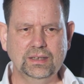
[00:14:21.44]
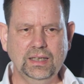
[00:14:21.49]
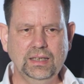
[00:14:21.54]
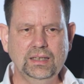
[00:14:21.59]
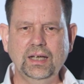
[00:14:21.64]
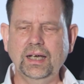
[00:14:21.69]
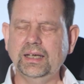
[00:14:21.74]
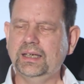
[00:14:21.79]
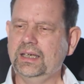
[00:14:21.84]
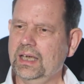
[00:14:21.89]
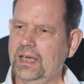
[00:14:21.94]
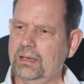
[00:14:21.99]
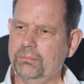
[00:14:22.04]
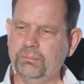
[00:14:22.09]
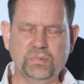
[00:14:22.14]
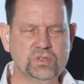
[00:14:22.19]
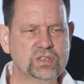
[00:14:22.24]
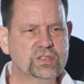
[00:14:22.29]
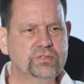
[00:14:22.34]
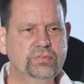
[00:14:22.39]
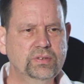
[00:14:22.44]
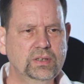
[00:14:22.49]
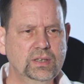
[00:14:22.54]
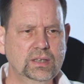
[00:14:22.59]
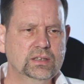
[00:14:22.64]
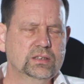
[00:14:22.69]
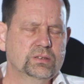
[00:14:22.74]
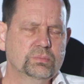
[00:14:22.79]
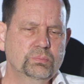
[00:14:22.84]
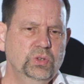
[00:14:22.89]
They like
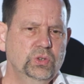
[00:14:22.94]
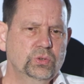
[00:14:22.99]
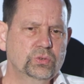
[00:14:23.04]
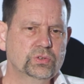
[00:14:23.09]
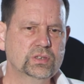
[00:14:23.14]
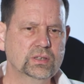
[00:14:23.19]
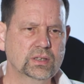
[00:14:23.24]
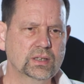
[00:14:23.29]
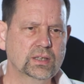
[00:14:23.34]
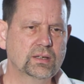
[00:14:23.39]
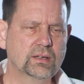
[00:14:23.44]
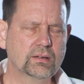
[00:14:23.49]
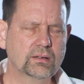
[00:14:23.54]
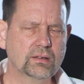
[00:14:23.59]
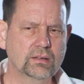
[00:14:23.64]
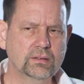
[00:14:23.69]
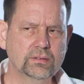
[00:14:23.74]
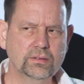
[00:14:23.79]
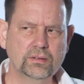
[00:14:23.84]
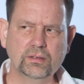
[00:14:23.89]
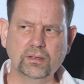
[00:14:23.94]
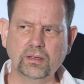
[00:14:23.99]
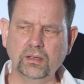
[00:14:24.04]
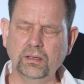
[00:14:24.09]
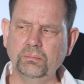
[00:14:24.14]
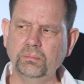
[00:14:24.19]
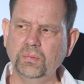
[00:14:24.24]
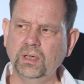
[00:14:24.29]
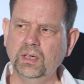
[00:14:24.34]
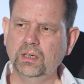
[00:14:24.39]
atmospheres, music,
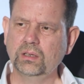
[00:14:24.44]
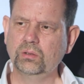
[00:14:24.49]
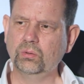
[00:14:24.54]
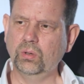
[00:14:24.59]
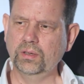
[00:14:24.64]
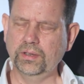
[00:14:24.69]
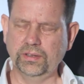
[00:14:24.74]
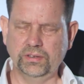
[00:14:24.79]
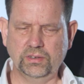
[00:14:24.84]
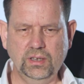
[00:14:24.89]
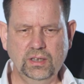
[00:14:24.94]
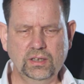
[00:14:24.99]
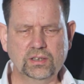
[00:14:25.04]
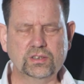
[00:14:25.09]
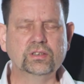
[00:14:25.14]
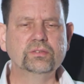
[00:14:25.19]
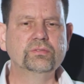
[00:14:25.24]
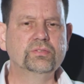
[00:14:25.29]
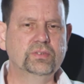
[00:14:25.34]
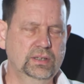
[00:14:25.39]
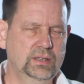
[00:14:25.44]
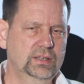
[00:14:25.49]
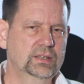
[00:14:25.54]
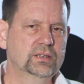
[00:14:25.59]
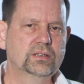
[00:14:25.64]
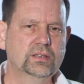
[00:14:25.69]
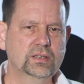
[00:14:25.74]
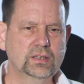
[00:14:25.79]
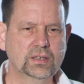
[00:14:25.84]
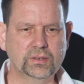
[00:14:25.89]
and qualities of the
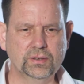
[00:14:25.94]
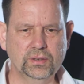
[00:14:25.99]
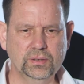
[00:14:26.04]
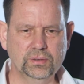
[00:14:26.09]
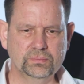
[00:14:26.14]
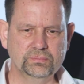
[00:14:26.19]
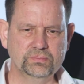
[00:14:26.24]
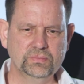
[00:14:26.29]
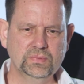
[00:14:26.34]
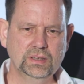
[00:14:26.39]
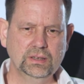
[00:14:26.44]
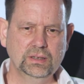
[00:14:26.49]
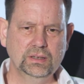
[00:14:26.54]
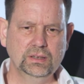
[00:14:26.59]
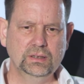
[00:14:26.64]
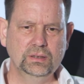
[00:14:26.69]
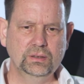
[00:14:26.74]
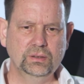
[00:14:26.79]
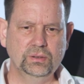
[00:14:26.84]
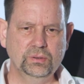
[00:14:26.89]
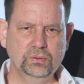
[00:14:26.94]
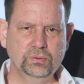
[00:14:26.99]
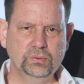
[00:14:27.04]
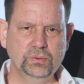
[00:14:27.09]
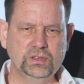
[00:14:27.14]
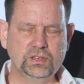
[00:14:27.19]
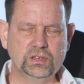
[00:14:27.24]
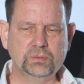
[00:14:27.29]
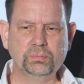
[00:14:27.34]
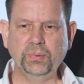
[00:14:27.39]
ethereal. You can
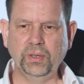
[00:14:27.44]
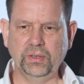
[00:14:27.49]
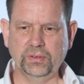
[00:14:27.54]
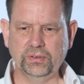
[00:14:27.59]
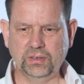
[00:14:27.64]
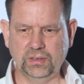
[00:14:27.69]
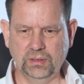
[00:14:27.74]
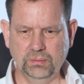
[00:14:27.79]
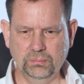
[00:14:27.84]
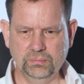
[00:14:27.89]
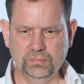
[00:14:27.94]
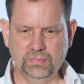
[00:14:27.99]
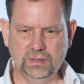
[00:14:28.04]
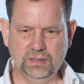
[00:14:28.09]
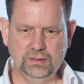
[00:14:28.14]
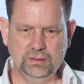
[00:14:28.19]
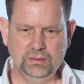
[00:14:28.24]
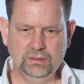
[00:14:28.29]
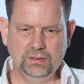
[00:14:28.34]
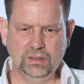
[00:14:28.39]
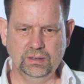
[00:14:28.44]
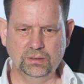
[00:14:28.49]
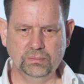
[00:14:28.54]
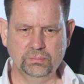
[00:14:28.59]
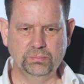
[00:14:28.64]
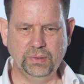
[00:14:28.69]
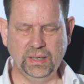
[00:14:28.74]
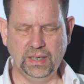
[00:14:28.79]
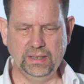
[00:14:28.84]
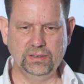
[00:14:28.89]
always spot
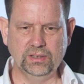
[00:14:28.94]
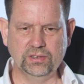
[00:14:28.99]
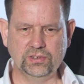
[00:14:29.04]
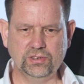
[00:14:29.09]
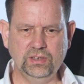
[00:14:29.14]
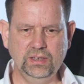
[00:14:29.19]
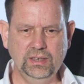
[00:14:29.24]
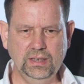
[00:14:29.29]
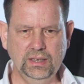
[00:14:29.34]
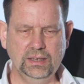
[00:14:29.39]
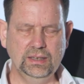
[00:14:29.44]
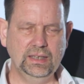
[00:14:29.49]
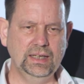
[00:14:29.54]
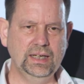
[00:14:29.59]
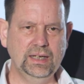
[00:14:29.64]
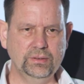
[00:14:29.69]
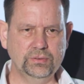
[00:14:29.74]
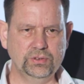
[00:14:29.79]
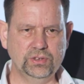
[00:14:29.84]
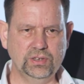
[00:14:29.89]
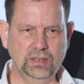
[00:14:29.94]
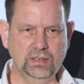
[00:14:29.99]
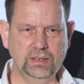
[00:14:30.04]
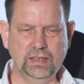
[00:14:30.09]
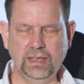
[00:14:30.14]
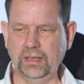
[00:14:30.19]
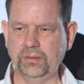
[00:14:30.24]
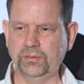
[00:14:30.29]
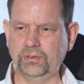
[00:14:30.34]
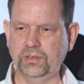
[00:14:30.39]
them, by the sea,
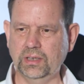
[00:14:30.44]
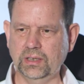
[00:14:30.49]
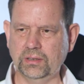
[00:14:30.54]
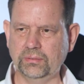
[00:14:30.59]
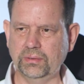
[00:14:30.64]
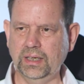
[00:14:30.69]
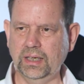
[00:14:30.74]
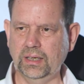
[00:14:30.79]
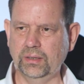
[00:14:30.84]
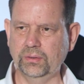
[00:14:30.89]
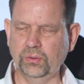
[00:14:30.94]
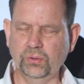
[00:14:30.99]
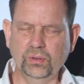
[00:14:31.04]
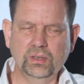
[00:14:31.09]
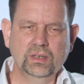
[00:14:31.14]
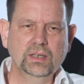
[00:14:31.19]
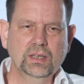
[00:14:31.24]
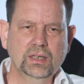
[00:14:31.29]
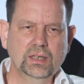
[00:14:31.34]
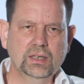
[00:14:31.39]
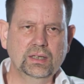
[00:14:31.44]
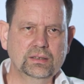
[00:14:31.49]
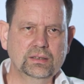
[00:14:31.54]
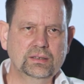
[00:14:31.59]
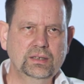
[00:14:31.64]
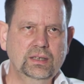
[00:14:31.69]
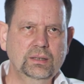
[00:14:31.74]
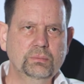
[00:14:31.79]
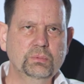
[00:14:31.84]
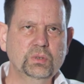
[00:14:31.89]
lounging around, or
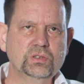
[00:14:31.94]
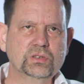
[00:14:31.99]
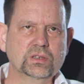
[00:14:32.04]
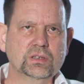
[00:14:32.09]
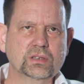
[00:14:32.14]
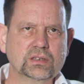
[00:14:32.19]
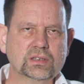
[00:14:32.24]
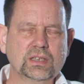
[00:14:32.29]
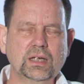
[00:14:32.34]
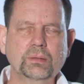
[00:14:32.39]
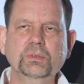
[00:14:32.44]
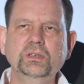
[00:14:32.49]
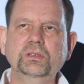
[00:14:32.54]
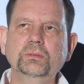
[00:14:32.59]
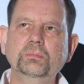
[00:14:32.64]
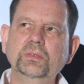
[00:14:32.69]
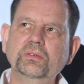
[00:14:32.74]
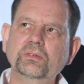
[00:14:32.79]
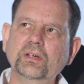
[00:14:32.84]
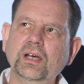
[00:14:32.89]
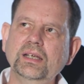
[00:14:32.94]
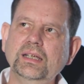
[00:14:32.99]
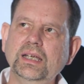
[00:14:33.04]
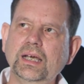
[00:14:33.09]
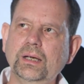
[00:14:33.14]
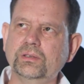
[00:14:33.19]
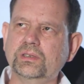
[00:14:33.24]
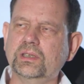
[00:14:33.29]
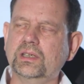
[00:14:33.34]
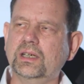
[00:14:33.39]
the image that's coming to me right
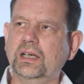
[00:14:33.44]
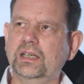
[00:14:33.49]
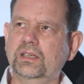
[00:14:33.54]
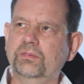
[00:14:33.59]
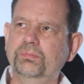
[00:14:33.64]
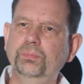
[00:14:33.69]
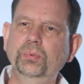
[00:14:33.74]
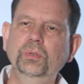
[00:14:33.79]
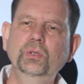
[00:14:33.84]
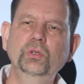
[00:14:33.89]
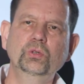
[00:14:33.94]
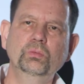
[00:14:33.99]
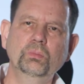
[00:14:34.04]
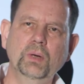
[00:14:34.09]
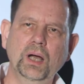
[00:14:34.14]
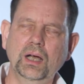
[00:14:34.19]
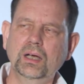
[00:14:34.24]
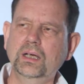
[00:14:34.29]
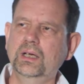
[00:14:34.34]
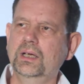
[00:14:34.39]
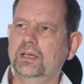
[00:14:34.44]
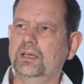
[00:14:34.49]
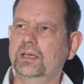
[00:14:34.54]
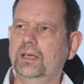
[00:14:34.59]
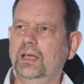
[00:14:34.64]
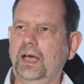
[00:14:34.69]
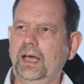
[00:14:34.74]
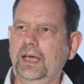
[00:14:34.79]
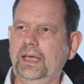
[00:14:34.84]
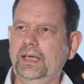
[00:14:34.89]
now is a kind of puma
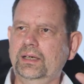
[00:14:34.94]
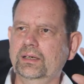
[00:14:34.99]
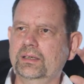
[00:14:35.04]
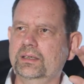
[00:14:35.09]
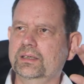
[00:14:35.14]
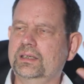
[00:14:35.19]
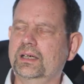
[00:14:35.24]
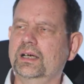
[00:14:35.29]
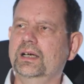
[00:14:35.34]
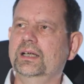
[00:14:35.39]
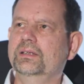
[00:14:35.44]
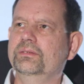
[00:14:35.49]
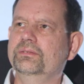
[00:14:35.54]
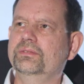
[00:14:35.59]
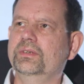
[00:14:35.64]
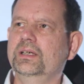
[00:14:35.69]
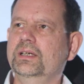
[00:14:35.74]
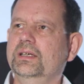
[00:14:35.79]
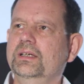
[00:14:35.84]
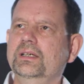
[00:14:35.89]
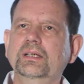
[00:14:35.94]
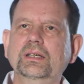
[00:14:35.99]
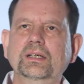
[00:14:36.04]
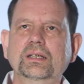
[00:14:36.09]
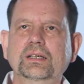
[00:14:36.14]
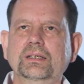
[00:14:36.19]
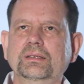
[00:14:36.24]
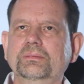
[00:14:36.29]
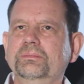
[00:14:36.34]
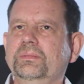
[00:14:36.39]
lying on a kind of
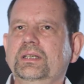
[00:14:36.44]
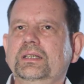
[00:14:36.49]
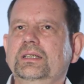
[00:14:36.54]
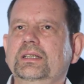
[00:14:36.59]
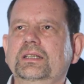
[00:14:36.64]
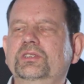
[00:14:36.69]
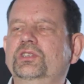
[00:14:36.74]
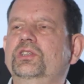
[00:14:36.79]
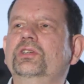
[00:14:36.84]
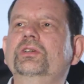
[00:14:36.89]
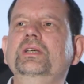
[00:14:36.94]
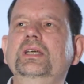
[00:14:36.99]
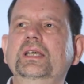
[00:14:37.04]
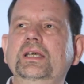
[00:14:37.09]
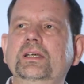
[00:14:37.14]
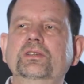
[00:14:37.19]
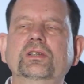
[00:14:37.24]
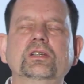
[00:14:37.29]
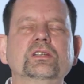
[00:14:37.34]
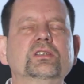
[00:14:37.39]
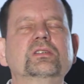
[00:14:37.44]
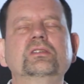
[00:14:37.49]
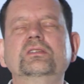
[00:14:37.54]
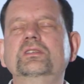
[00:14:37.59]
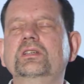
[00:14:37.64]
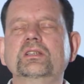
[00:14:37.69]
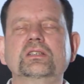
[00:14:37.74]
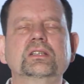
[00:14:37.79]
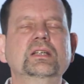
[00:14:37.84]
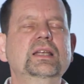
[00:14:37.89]
a tree,
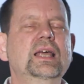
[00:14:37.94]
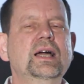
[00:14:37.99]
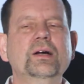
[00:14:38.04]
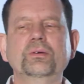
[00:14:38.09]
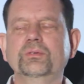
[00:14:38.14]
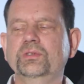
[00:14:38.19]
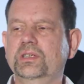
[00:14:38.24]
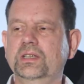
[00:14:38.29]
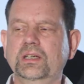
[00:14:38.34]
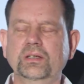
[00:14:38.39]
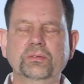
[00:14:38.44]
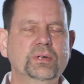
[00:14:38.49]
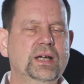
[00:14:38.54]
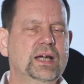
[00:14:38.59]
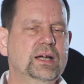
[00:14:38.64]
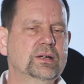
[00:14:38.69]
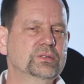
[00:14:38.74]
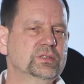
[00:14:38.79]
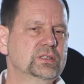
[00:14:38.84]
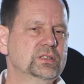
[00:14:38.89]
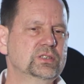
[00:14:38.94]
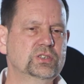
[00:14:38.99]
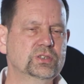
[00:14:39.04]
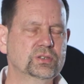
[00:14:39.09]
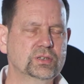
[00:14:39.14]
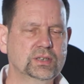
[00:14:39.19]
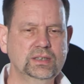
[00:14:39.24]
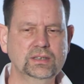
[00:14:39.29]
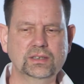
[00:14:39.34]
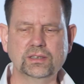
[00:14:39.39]
just lounging around,
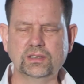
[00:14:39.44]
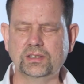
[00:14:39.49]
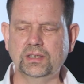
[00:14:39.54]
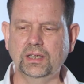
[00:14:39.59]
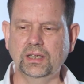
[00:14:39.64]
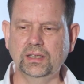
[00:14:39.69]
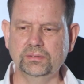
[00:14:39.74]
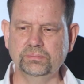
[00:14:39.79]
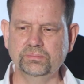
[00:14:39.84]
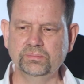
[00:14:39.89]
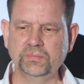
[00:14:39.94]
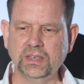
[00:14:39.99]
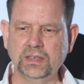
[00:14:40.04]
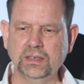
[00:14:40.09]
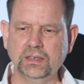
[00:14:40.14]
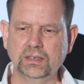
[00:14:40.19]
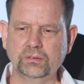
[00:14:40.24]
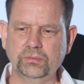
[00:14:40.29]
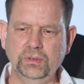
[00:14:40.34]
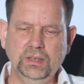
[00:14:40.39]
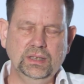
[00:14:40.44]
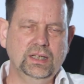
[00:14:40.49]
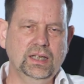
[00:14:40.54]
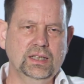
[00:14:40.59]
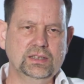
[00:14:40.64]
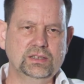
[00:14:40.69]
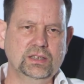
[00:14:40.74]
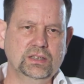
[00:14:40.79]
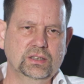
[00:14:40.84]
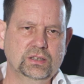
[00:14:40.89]
enjoying the sun,
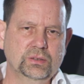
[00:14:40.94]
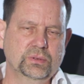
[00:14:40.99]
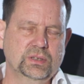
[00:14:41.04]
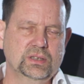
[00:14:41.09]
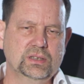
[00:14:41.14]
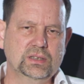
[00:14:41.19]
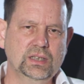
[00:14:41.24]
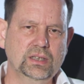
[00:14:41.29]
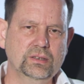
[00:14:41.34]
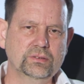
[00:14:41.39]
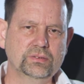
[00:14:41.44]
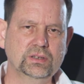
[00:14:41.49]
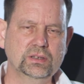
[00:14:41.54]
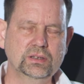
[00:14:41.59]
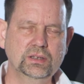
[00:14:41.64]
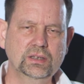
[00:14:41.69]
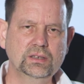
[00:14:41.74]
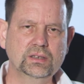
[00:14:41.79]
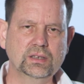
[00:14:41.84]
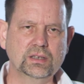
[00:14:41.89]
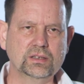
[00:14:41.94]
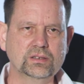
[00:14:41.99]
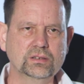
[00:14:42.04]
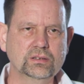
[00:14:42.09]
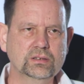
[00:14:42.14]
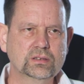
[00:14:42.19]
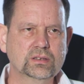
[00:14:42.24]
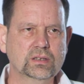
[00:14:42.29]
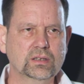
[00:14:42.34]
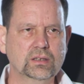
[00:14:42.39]
realizing to itself that it
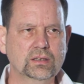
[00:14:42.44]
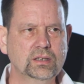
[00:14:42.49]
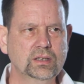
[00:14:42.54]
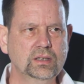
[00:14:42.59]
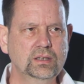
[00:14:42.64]
doesn't,